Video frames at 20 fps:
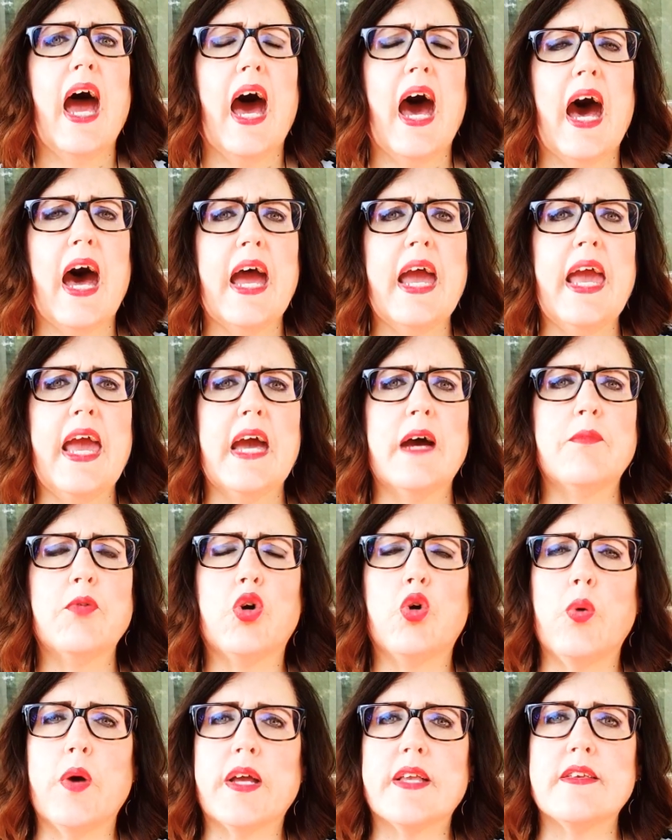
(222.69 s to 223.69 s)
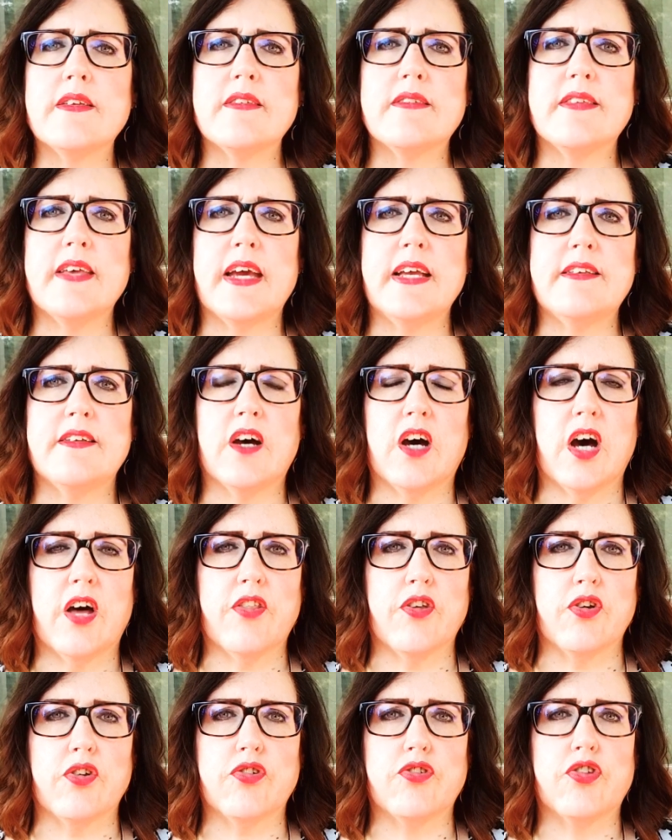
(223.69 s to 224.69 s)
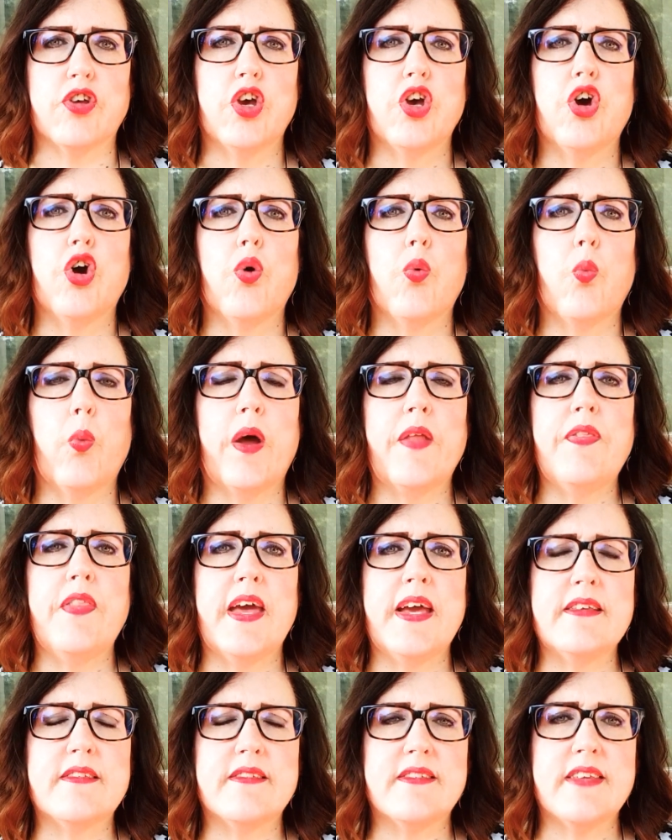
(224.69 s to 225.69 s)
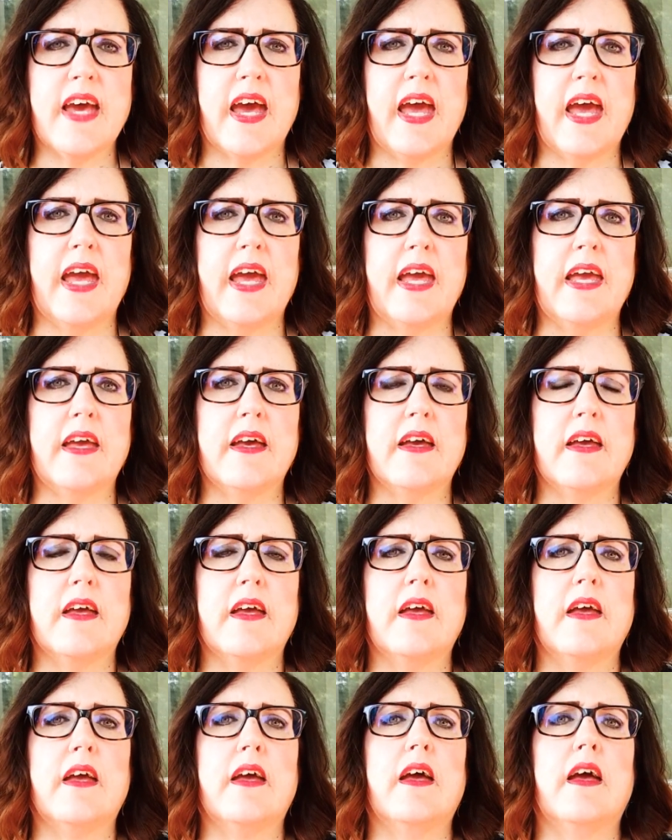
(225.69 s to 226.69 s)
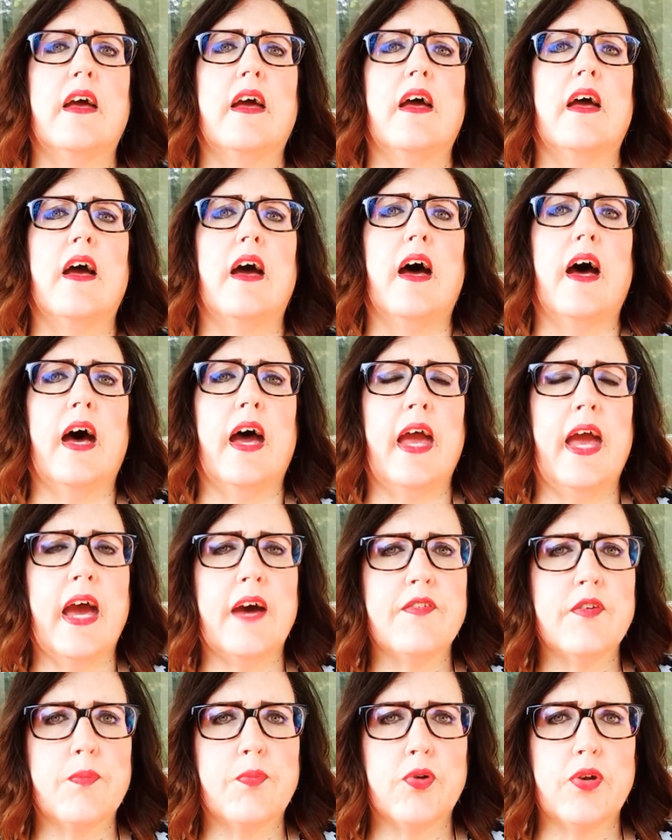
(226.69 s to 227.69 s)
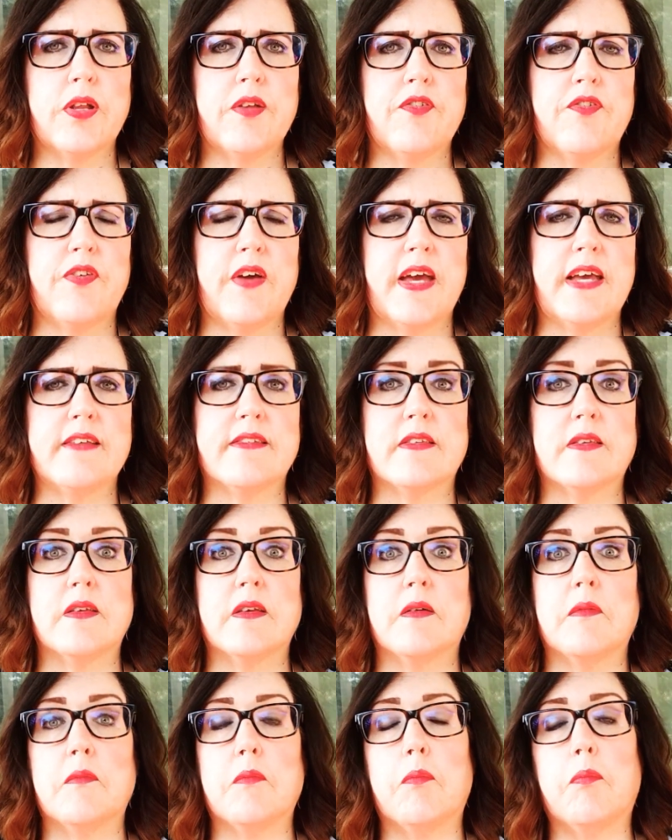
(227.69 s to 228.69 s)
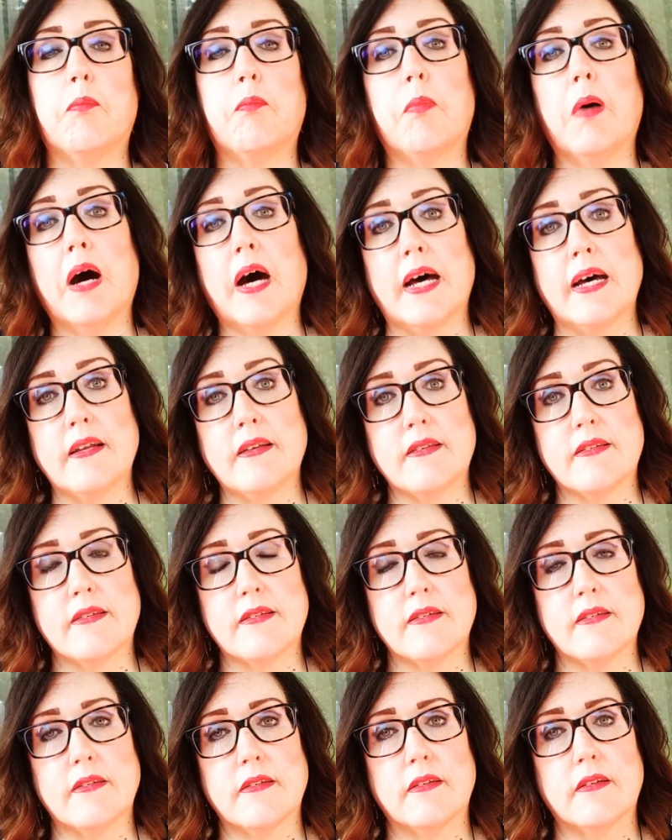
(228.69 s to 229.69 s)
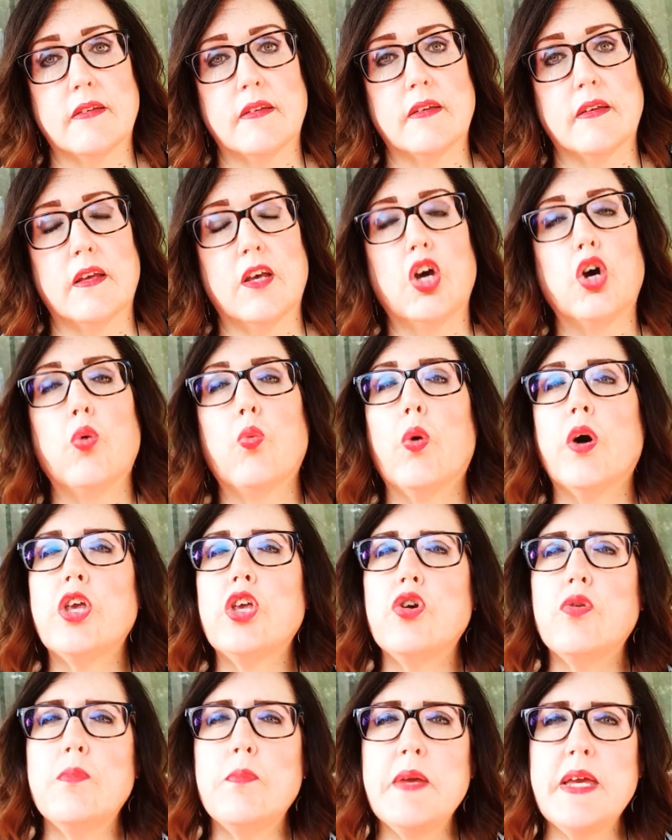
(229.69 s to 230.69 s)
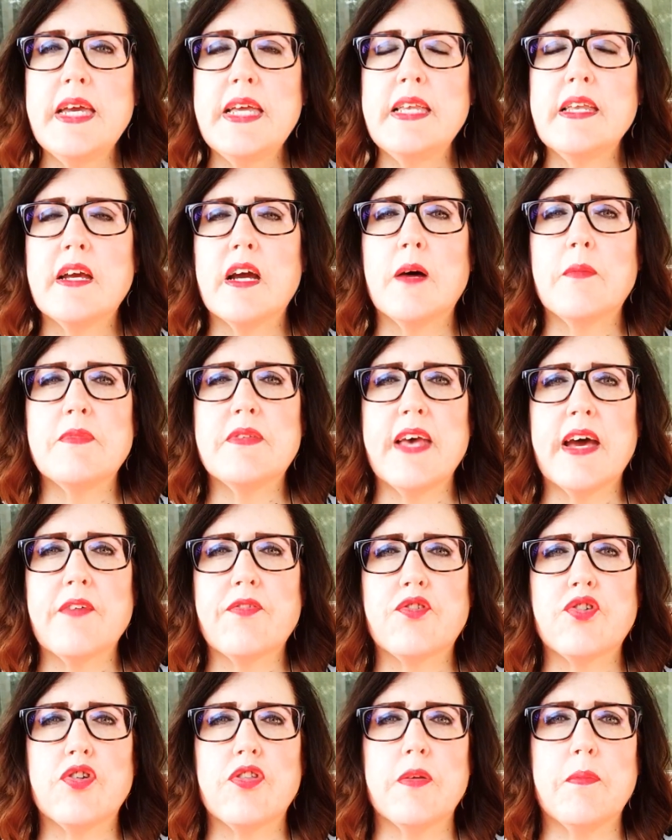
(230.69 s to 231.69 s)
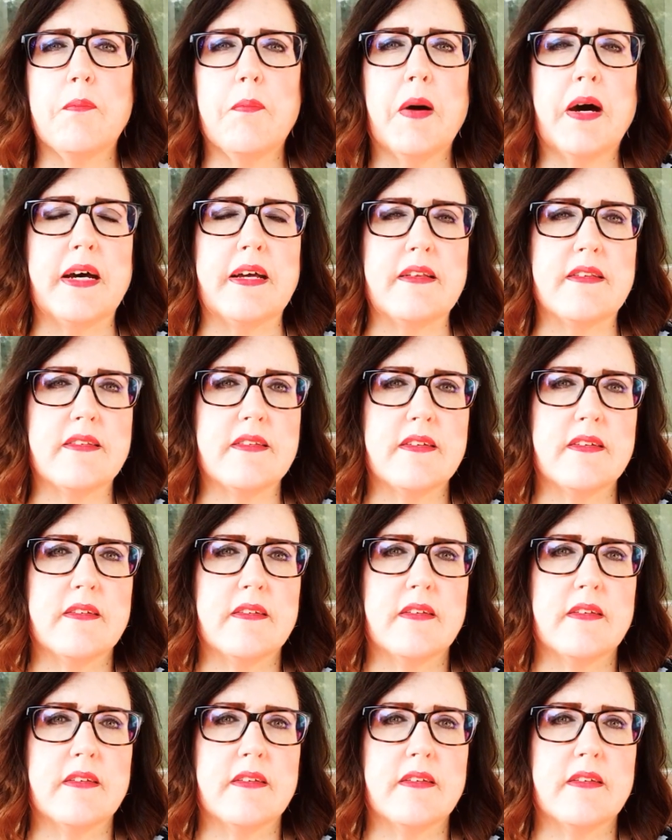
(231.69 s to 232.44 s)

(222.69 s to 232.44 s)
I am quick to say to others when they say, I have a pretty face, but what you mean comes after the but.